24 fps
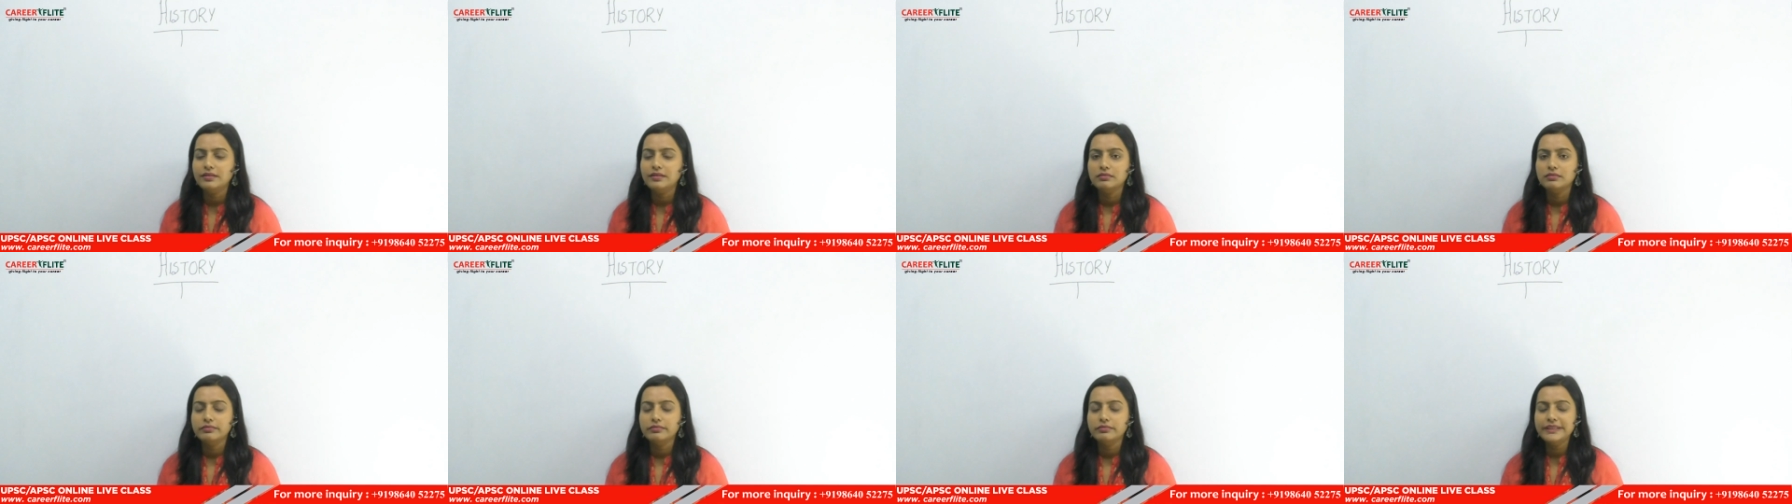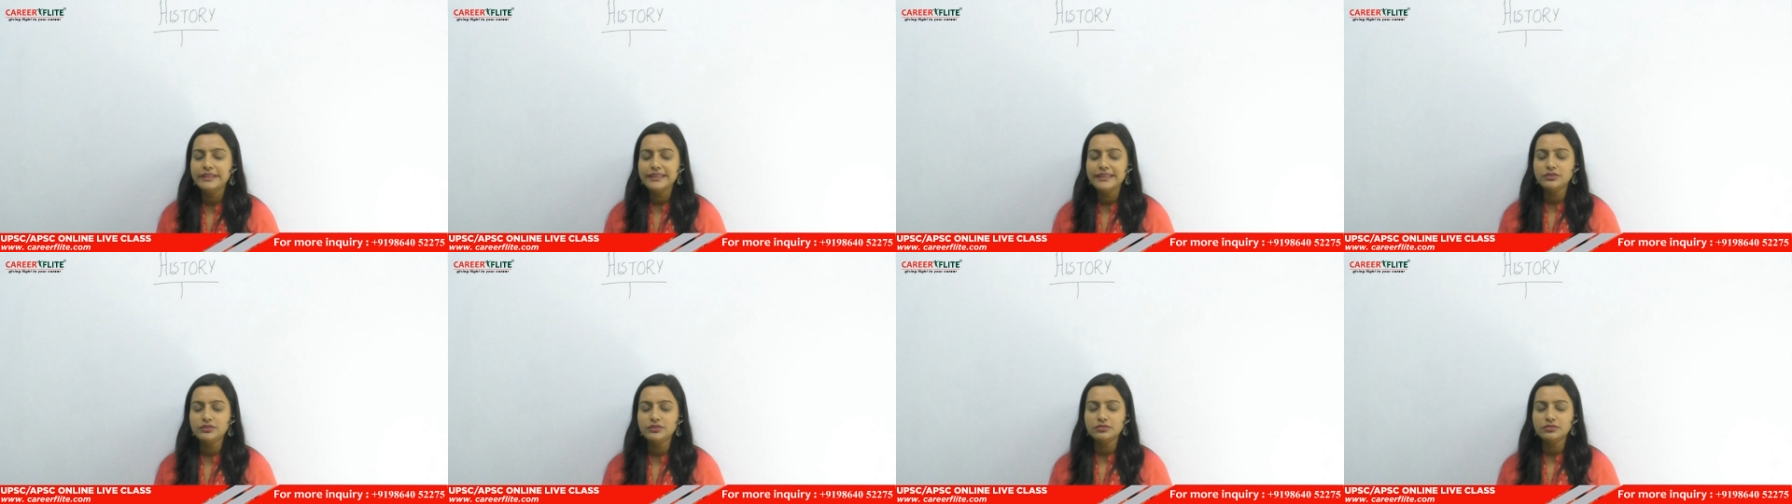we
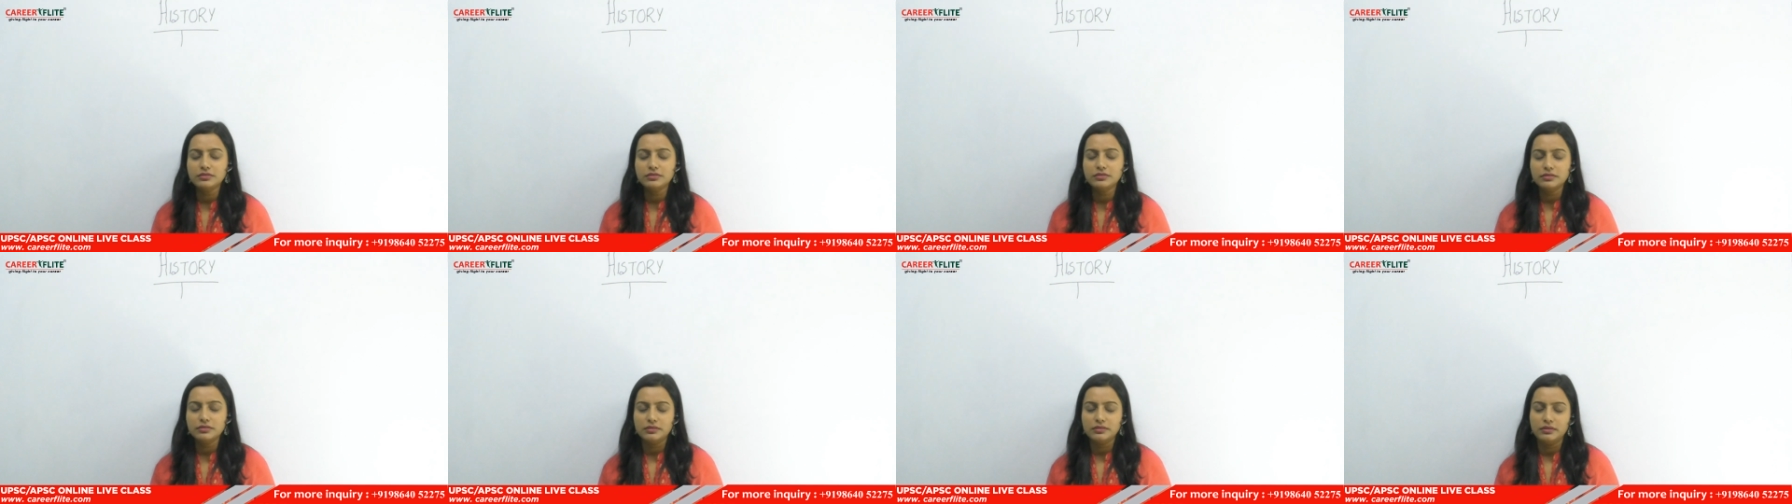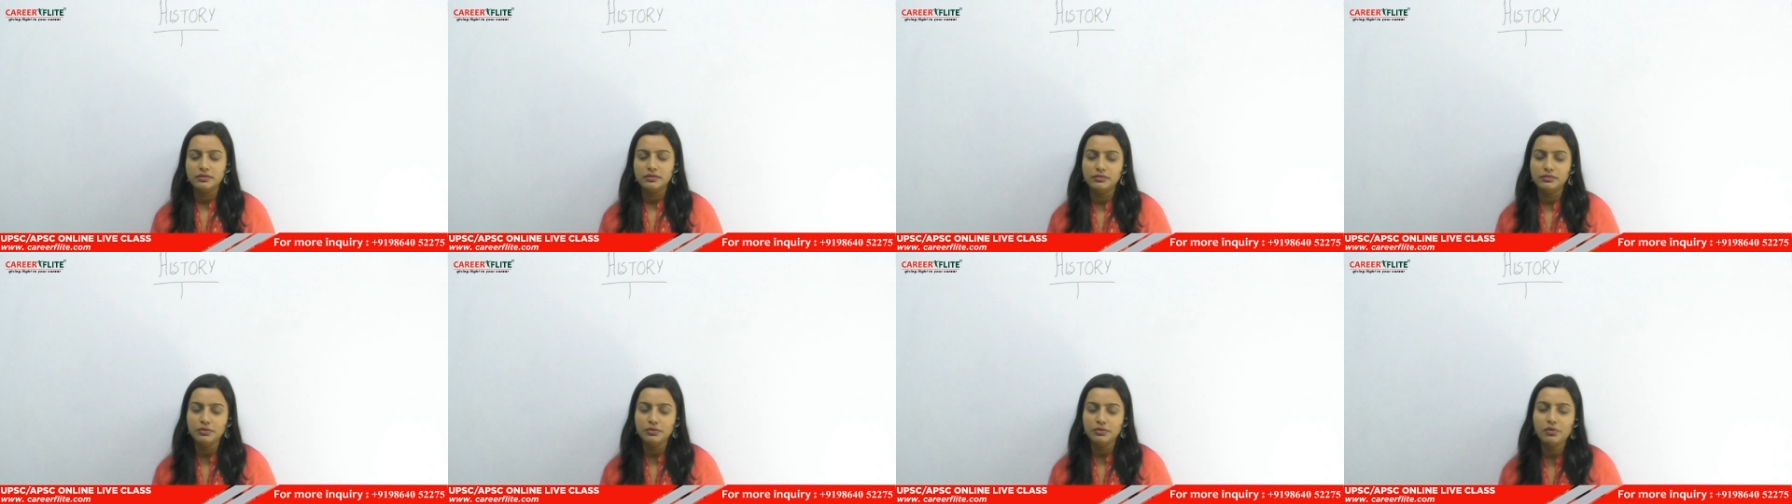need to
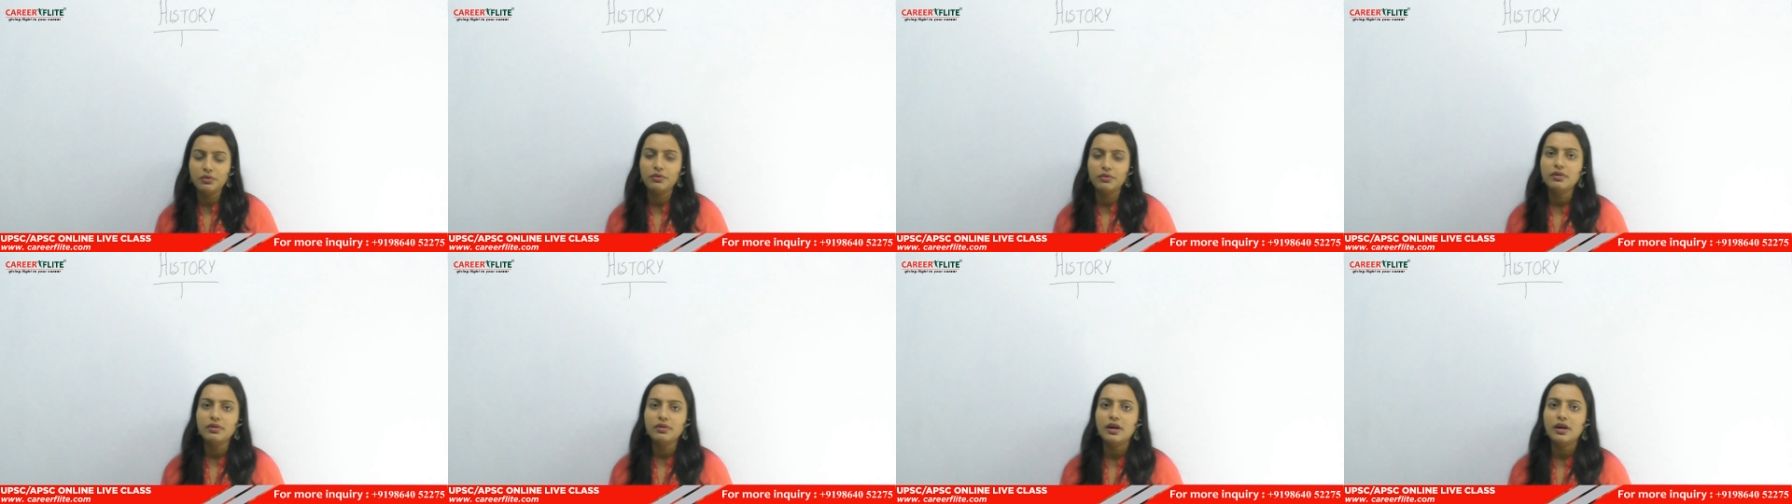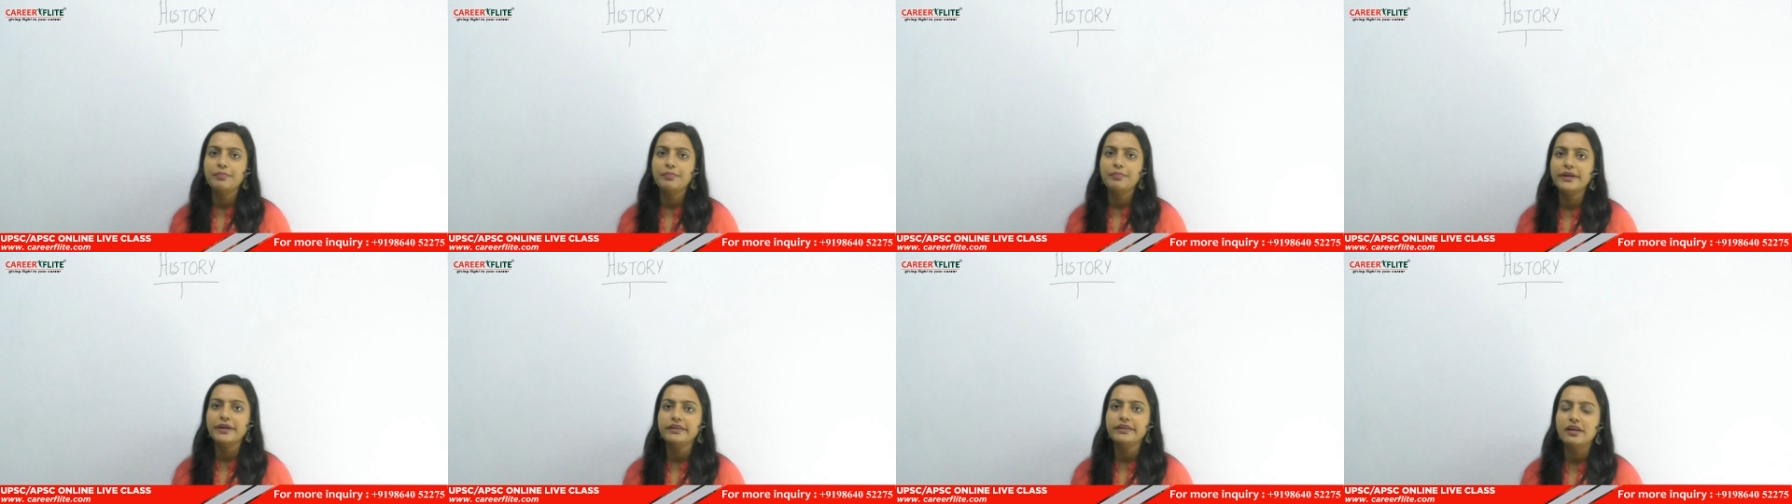know a bit